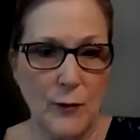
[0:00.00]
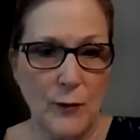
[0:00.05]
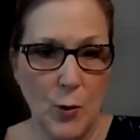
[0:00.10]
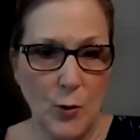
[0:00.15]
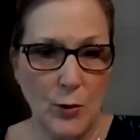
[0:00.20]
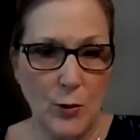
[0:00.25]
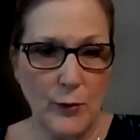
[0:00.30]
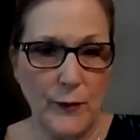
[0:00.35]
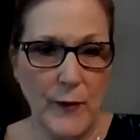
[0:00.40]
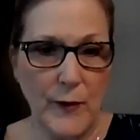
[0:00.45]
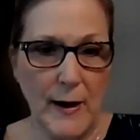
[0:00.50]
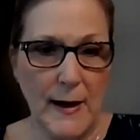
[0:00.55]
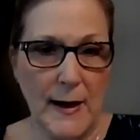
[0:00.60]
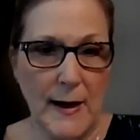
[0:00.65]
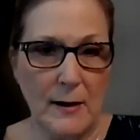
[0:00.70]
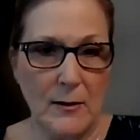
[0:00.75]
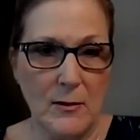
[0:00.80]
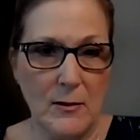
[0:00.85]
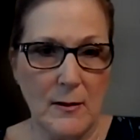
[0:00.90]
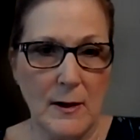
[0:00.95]
of owner
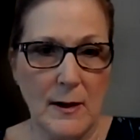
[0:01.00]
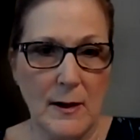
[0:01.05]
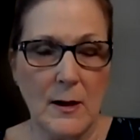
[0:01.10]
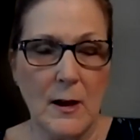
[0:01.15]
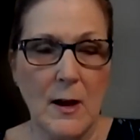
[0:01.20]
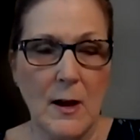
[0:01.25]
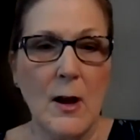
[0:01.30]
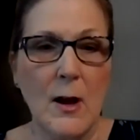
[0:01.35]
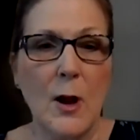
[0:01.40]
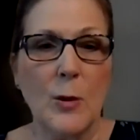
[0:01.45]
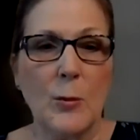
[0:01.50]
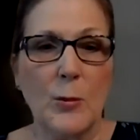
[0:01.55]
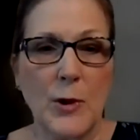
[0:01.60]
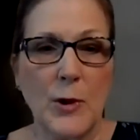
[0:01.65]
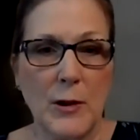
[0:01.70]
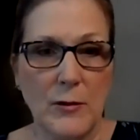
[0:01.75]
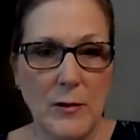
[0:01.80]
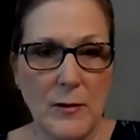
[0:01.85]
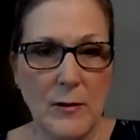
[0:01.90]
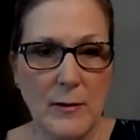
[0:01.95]
financing
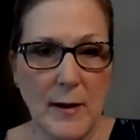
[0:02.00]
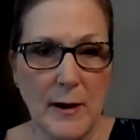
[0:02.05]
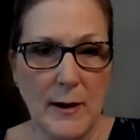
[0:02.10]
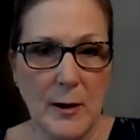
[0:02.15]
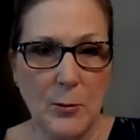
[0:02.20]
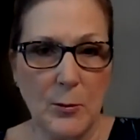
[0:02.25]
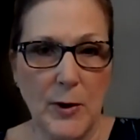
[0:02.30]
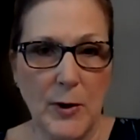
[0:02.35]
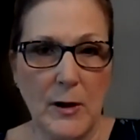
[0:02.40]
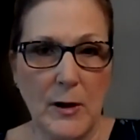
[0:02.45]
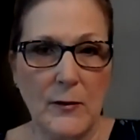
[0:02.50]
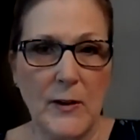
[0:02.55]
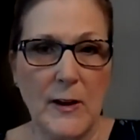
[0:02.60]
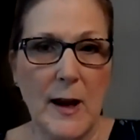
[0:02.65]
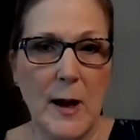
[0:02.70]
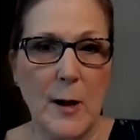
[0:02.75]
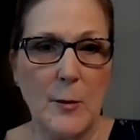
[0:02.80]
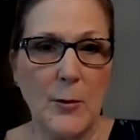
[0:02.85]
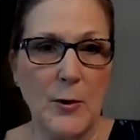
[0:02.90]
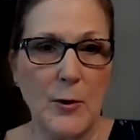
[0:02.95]
plus the second bite of
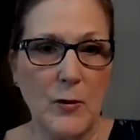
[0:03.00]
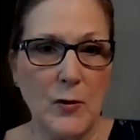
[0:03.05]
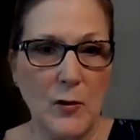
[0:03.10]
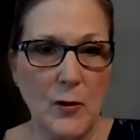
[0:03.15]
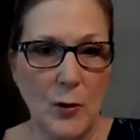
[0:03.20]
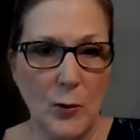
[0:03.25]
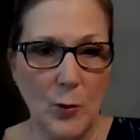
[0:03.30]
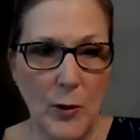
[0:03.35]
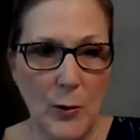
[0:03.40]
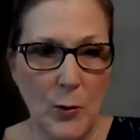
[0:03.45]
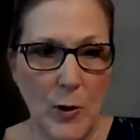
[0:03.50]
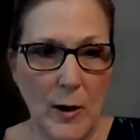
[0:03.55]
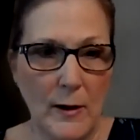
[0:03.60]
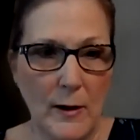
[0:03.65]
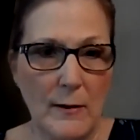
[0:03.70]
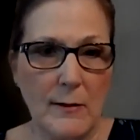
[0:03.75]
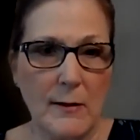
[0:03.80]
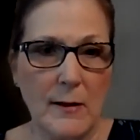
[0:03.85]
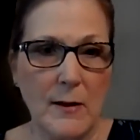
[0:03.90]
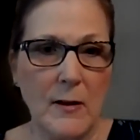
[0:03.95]
the apple. So we
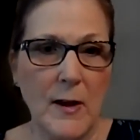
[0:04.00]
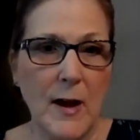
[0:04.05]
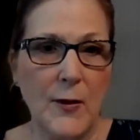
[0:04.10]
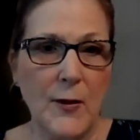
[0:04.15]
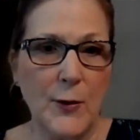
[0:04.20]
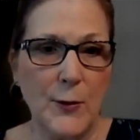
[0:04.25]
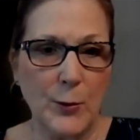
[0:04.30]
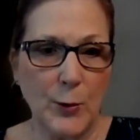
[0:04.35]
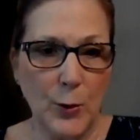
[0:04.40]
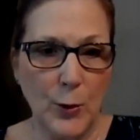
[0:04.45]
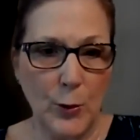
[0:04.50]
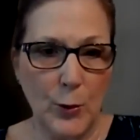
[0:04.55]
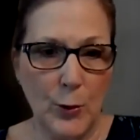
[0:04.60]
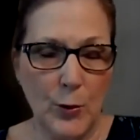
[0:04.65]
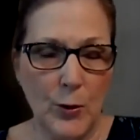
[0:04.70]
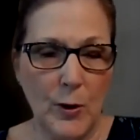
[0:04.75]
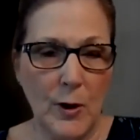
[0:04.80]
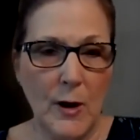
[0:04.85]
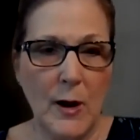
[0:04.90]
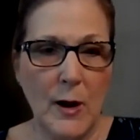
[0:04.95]
want to see that
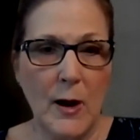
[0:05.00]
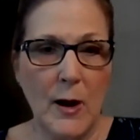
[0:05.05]
through.